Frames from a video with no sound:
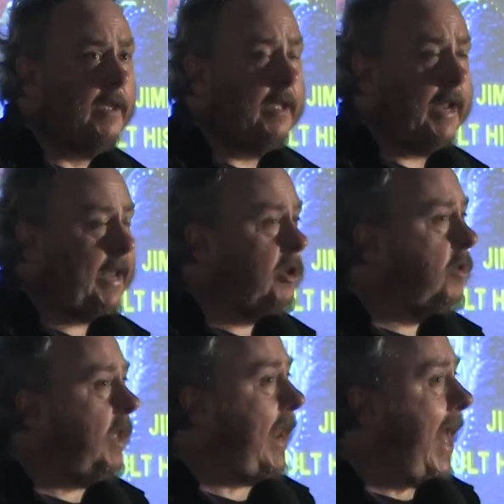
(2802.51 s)
And
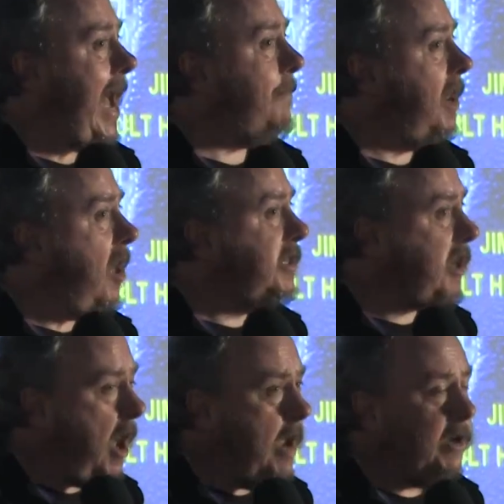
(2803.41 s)
it happened a long
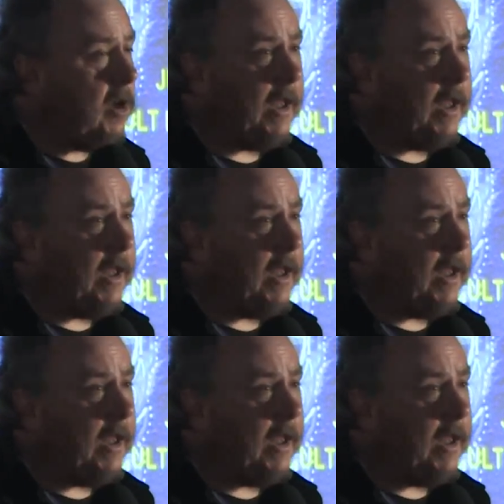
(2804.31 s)
time ago.